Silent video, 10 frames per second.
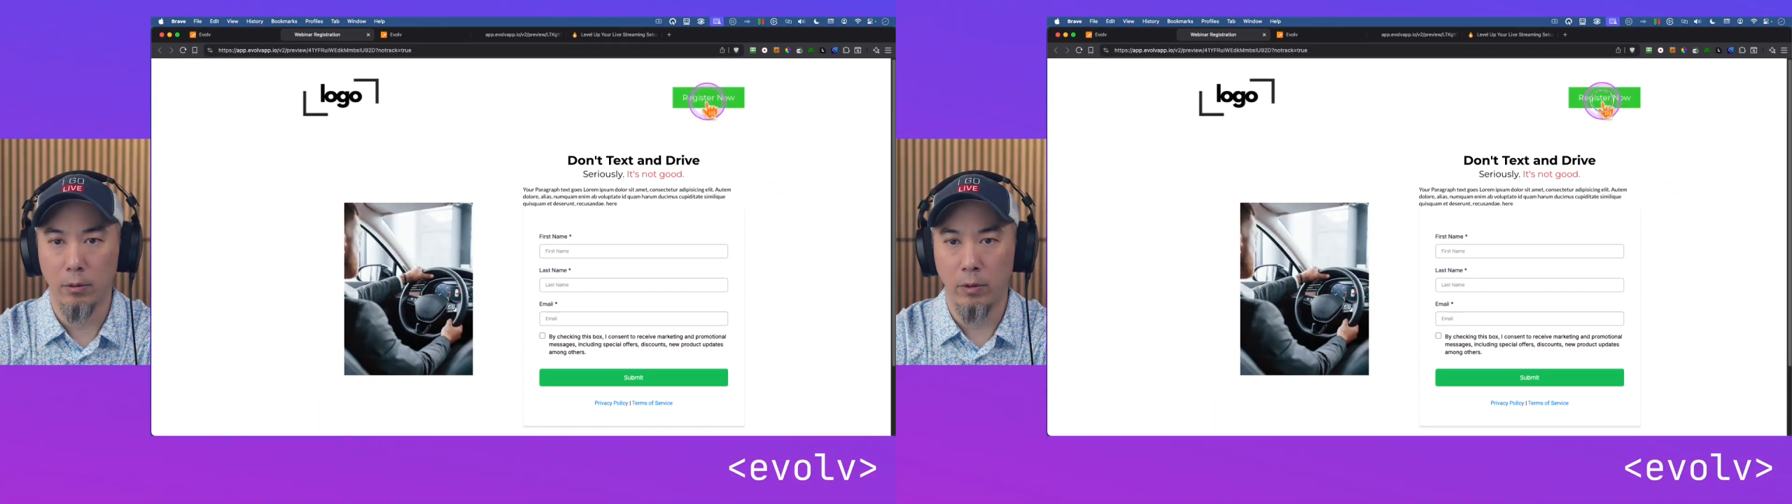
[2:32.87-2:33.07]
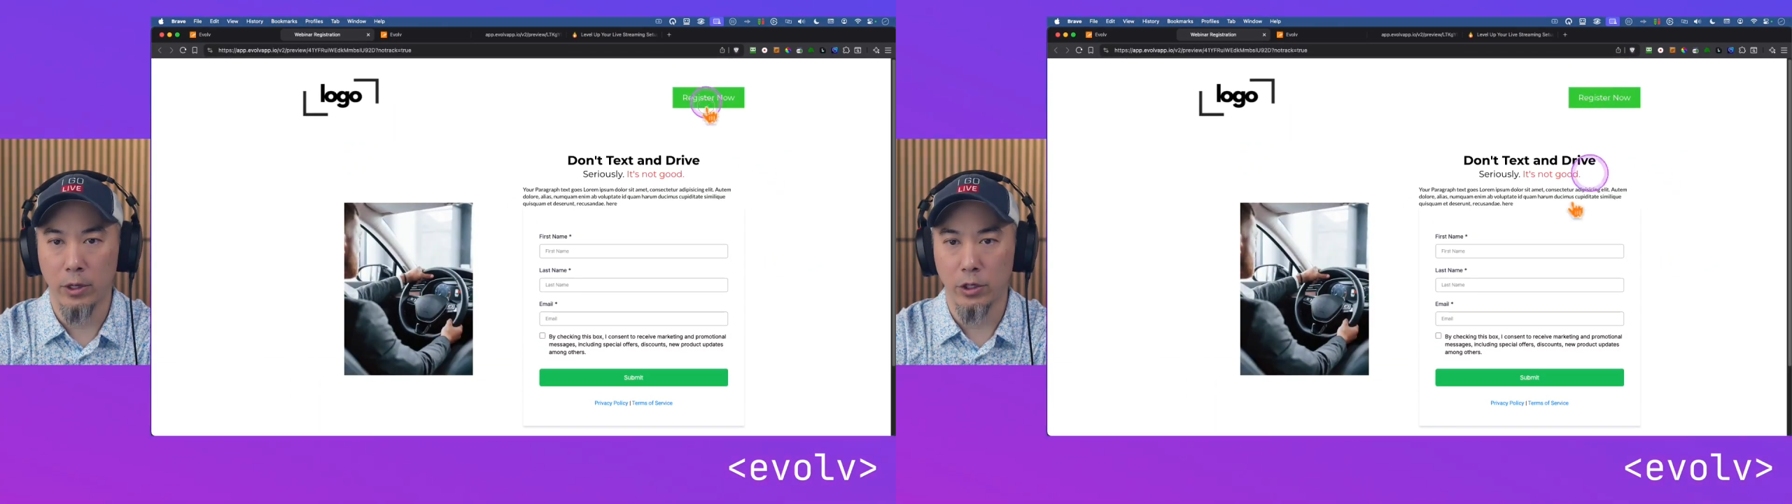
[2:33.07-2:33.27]

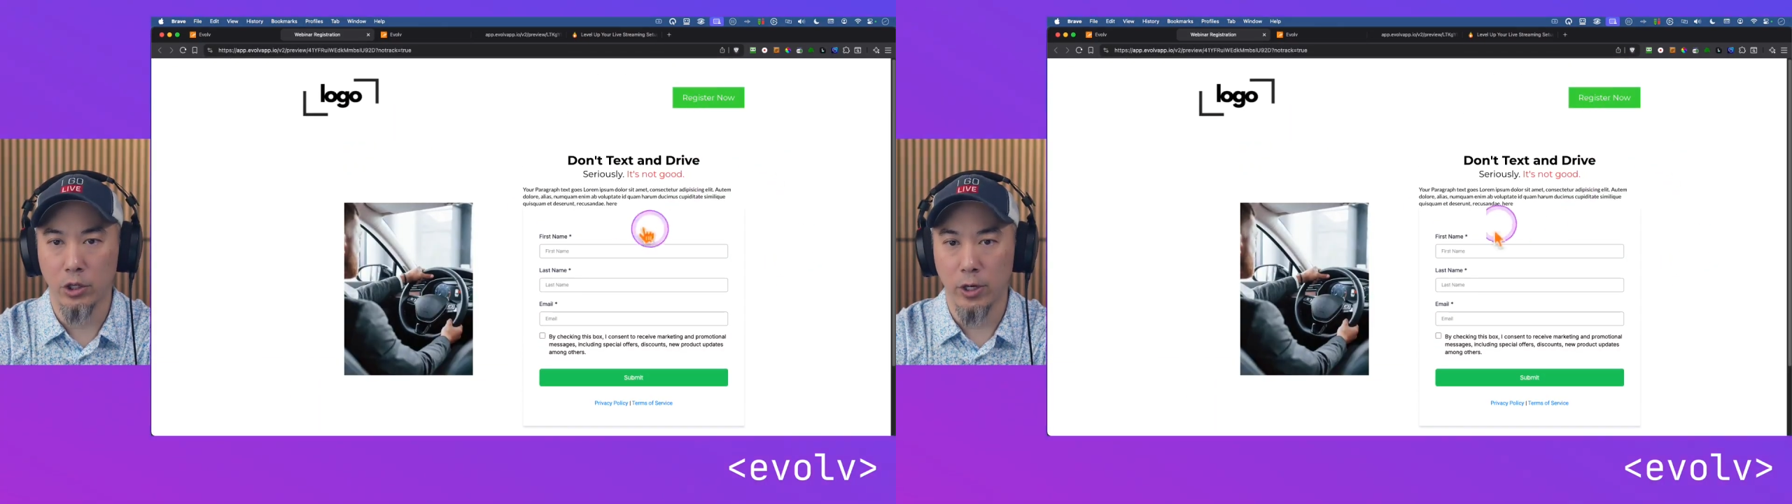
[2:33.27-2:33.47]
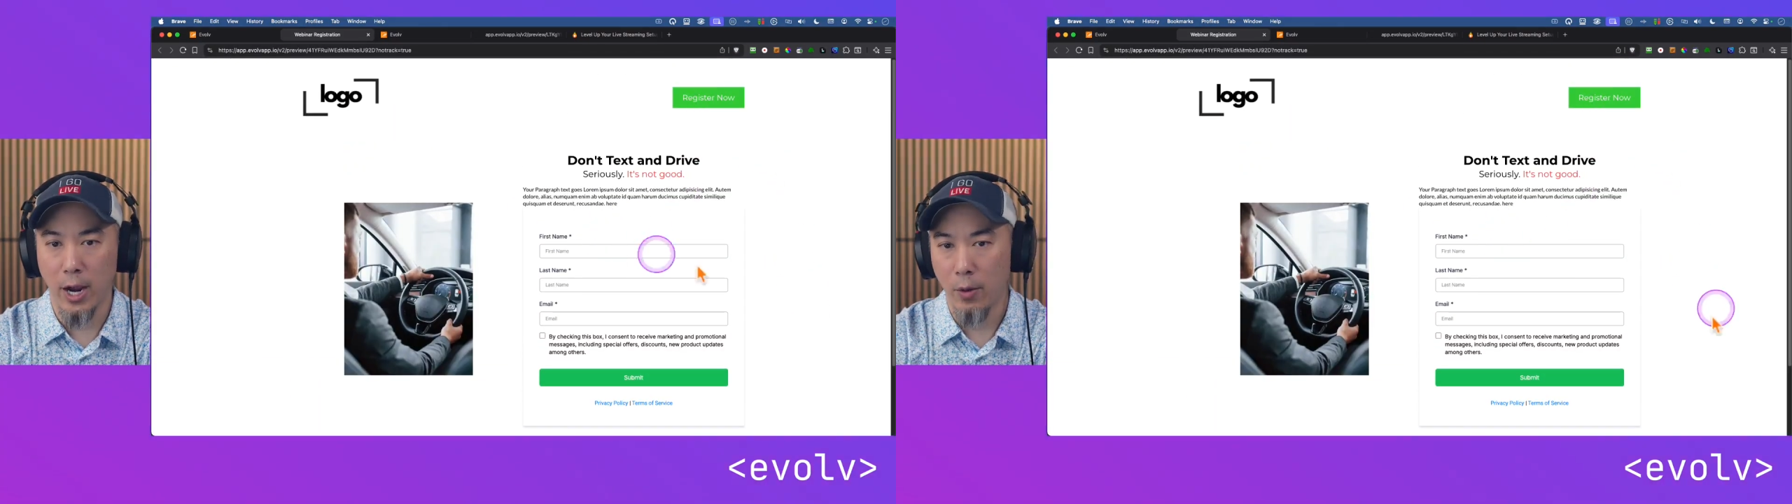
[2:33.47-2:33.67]

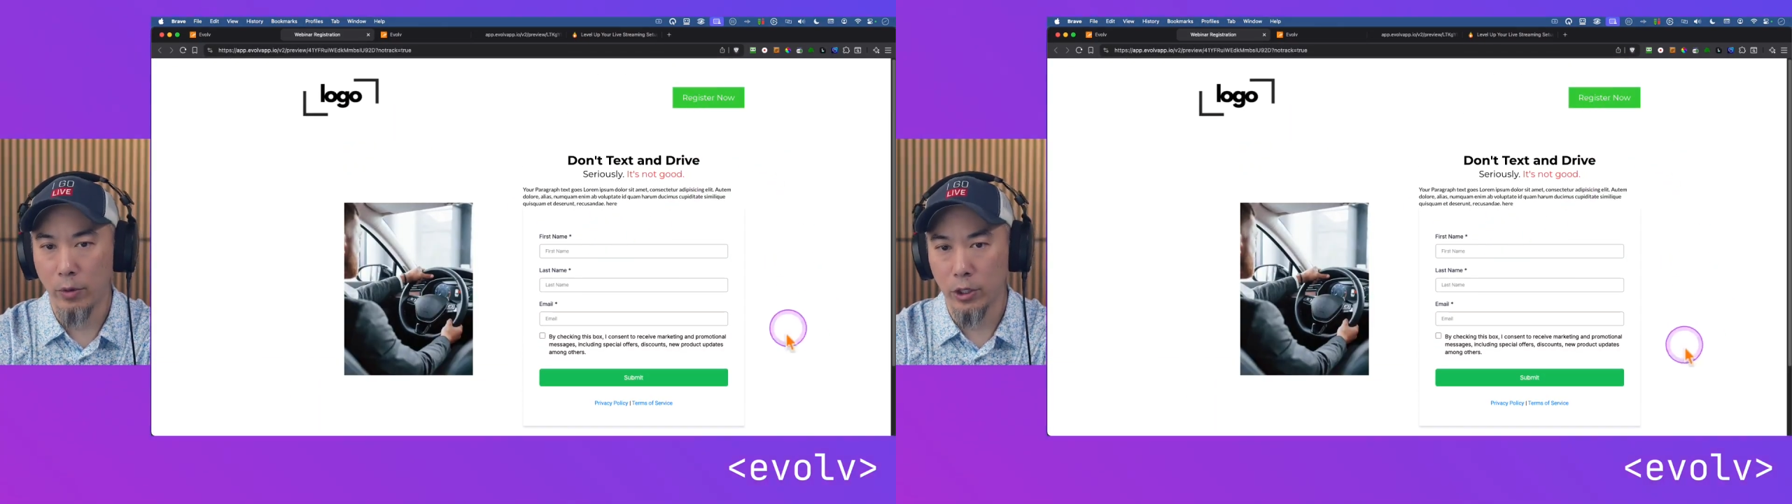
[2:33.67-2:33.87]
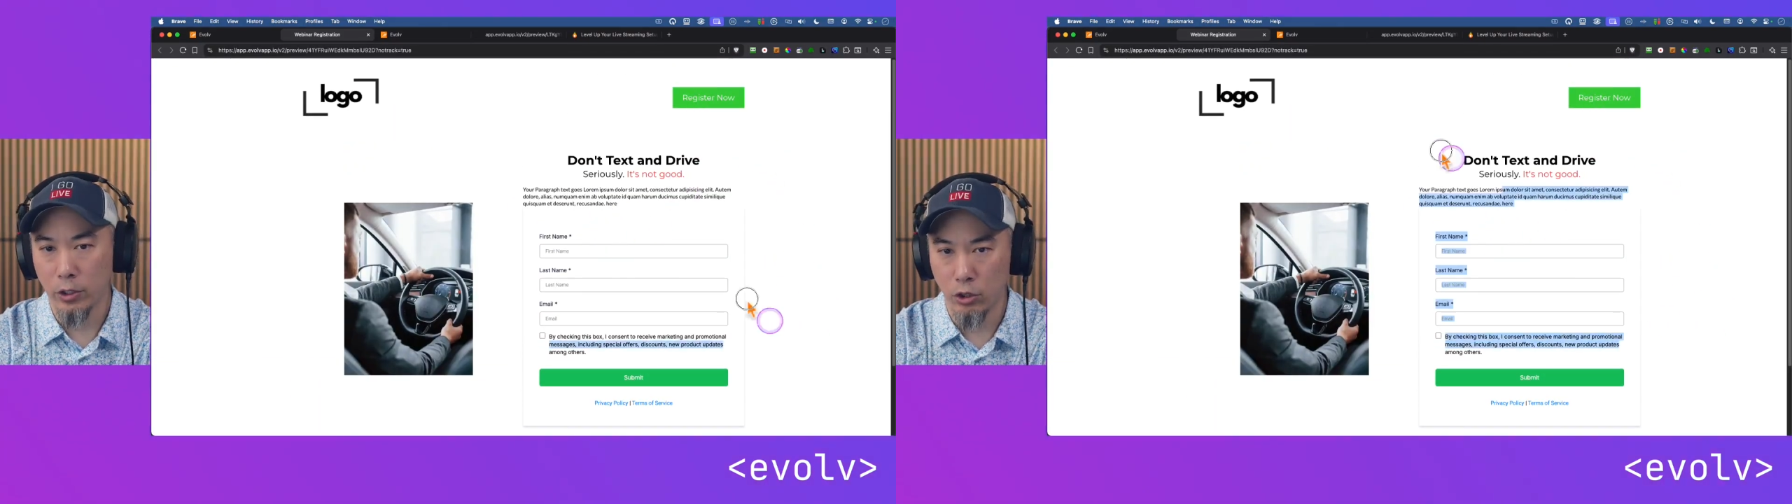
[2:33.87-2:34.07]
Register now
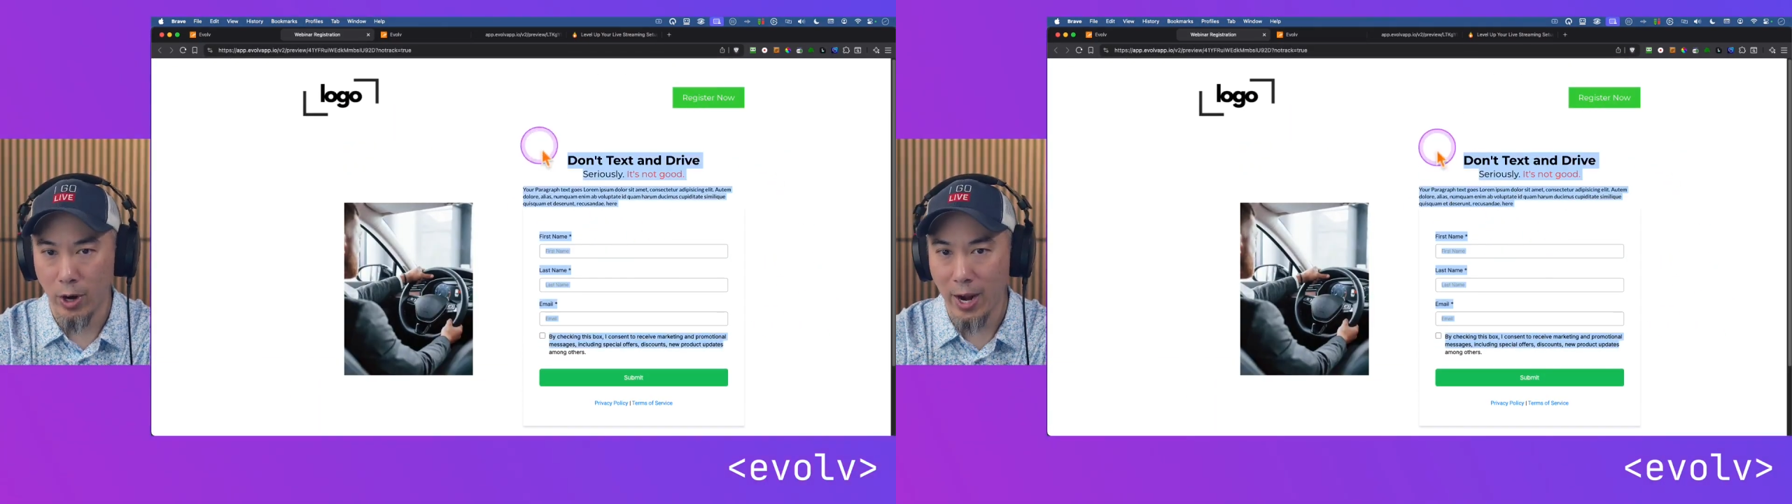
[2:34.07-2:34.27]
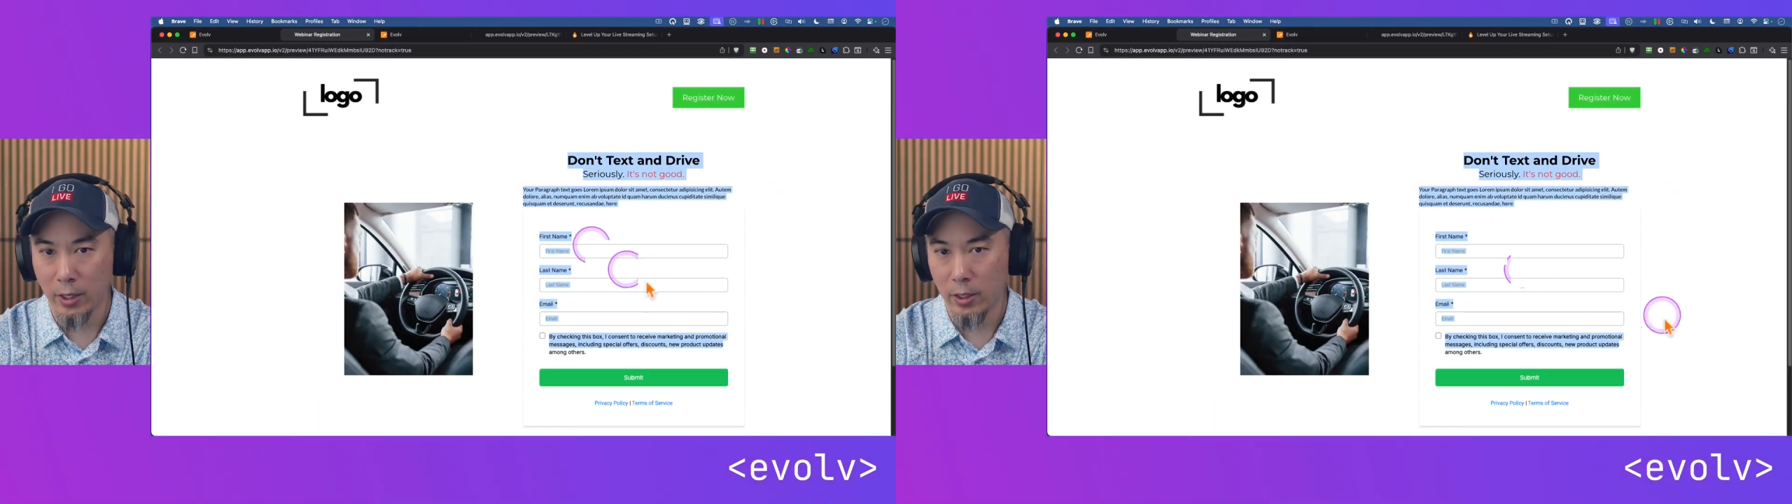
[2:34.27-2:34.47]
would just
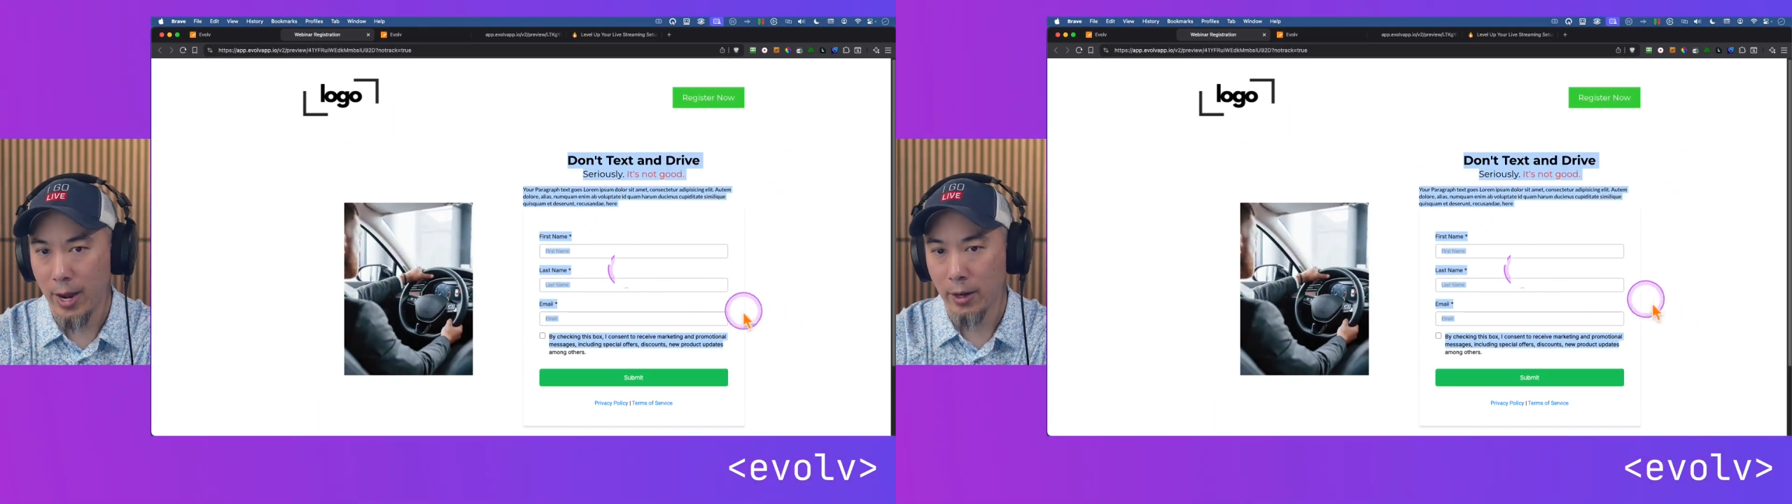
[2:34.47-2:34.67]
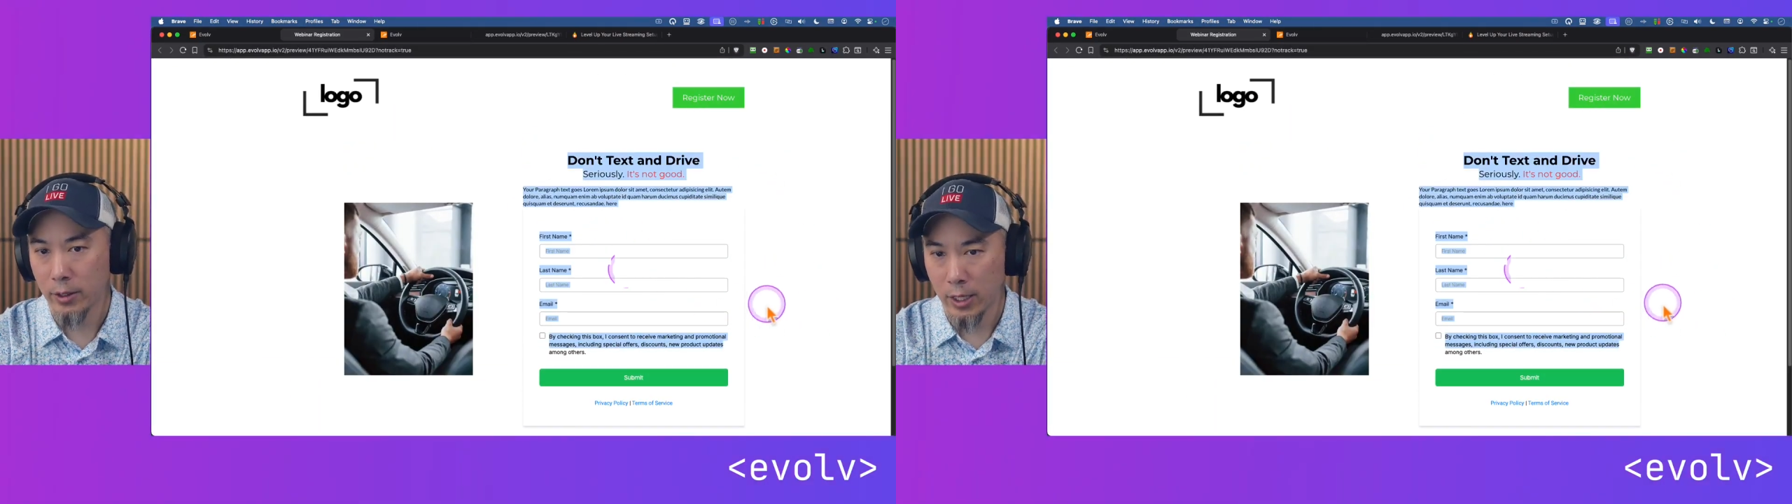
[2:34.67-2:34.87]
drag
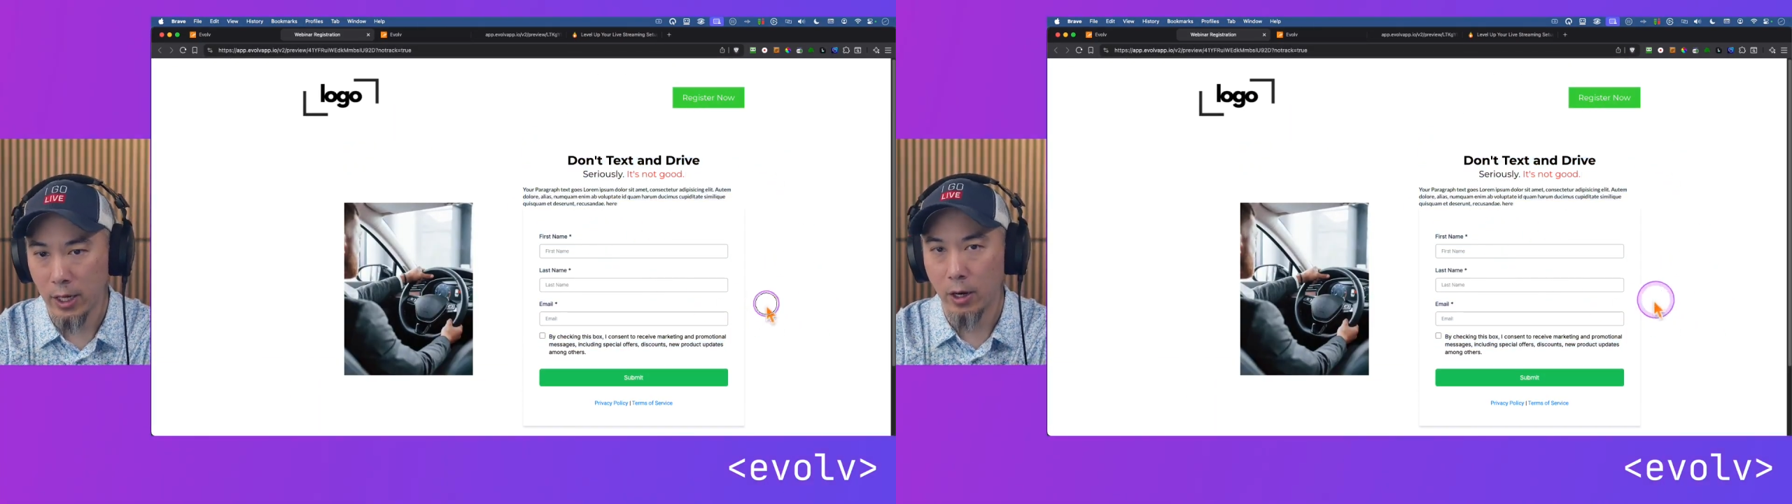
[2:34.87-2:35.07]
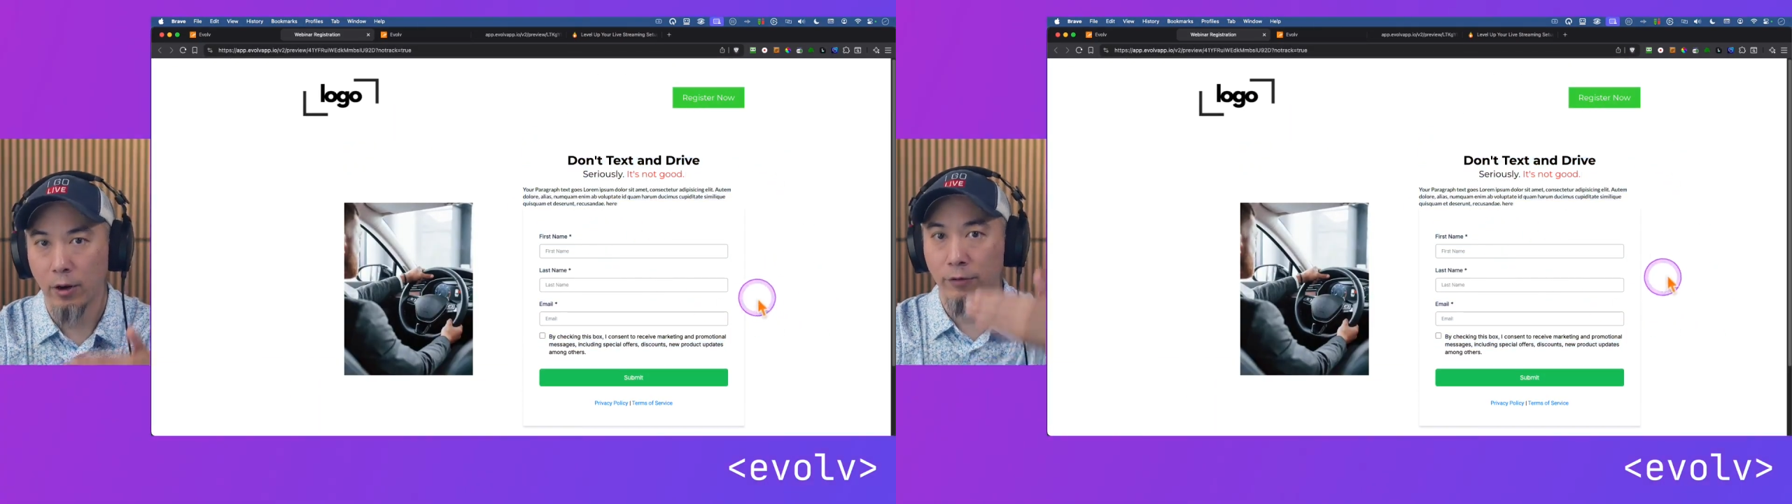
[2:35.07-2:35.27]
down to here